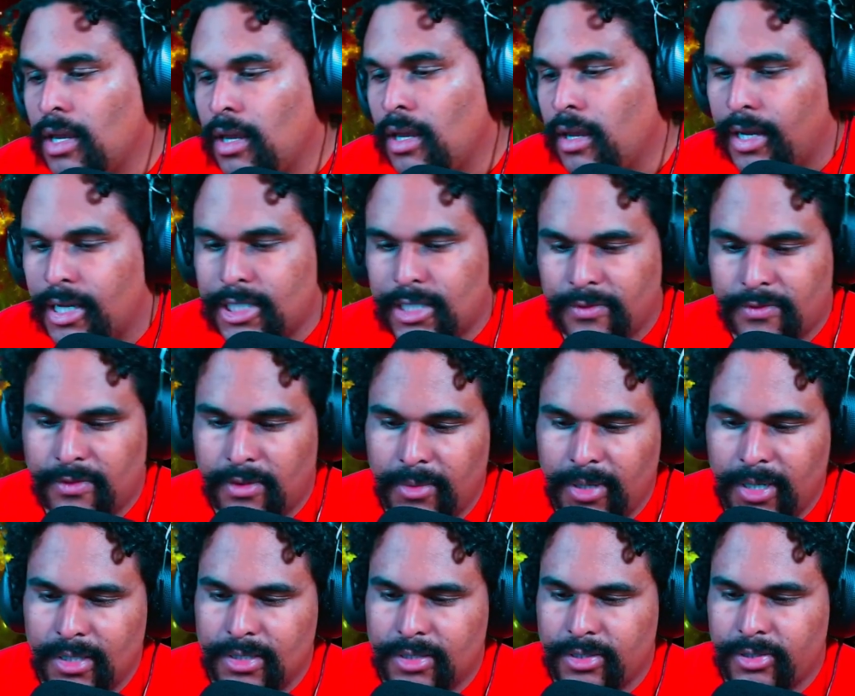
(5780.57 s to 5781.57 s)
as if the
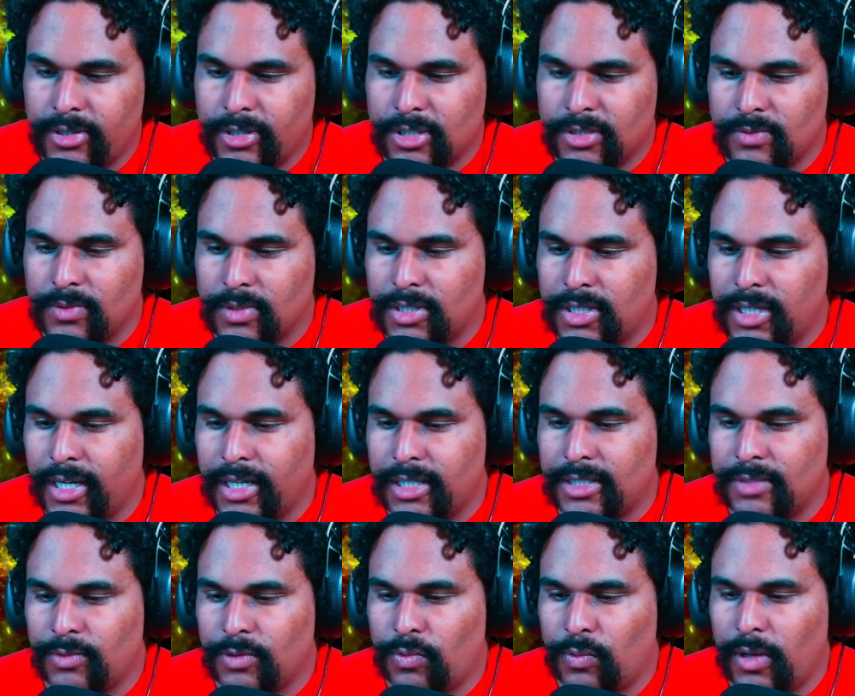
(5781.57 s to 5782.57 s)
man's lungs were caked
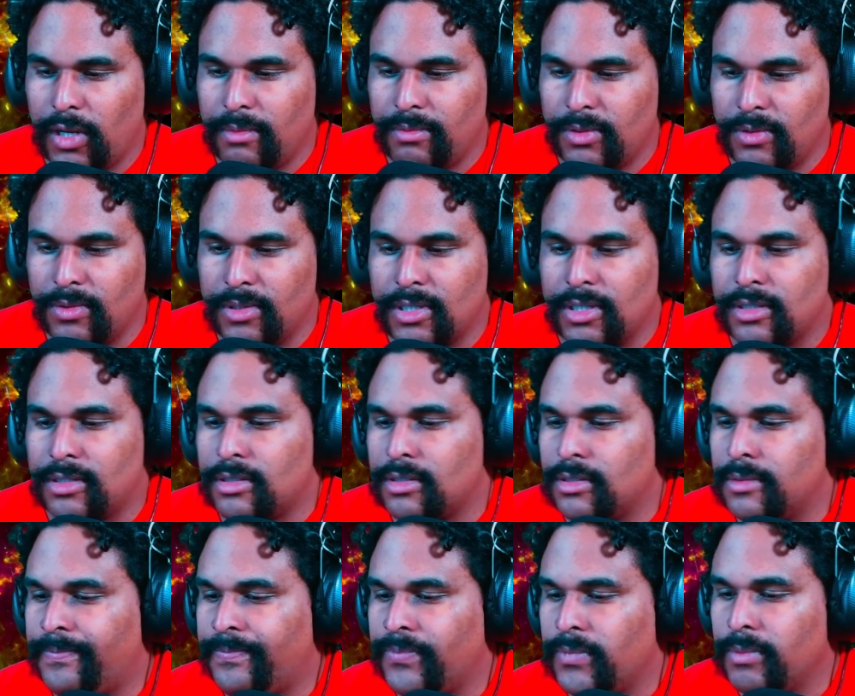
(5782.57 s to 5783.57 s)
with wet mucus,
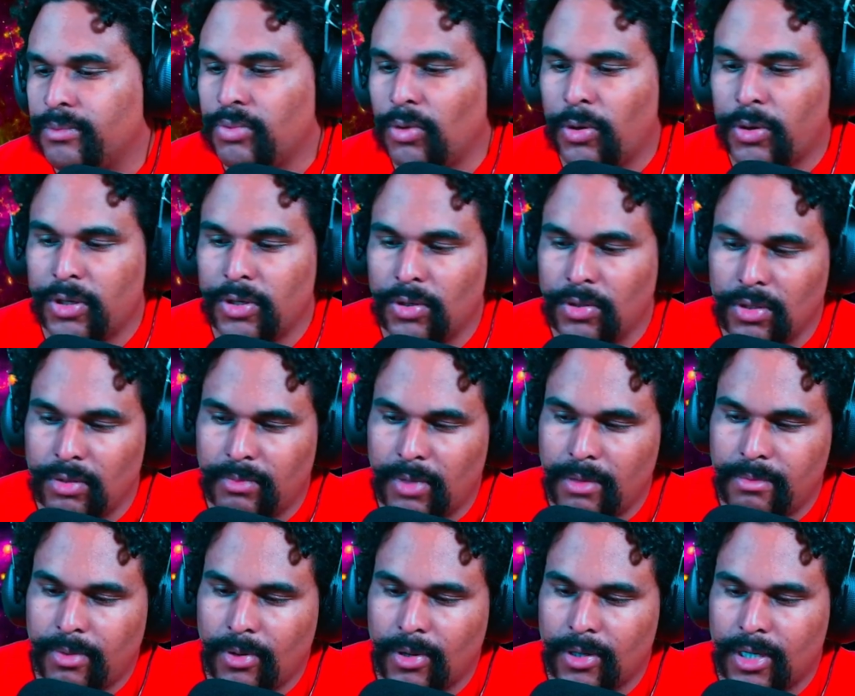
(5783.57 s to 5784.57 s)
broken only by
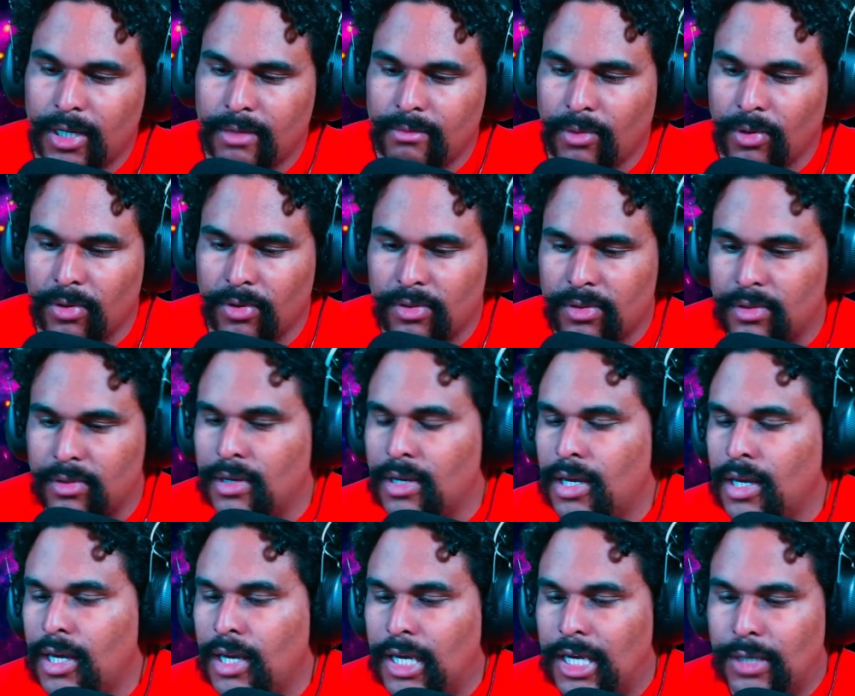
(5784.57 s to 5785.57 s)
barking mirth.
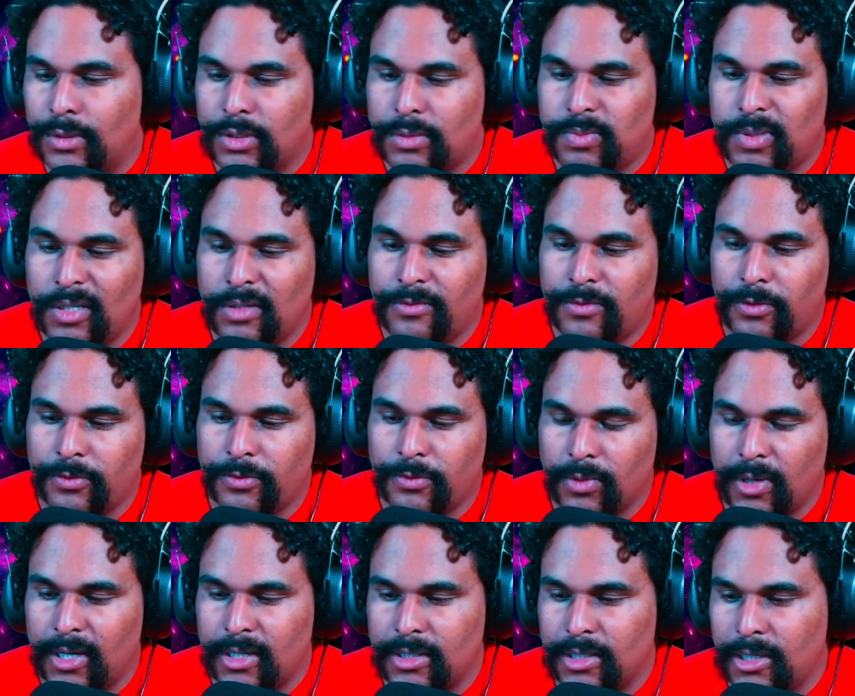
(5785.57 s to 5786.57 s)
It was painful for
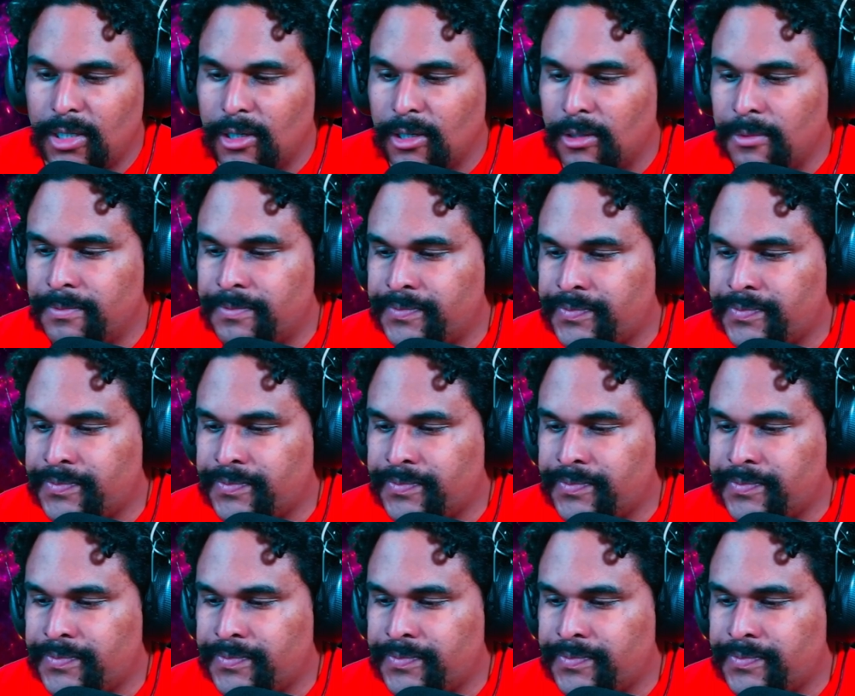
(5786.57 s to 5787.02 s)
Ryan to hear.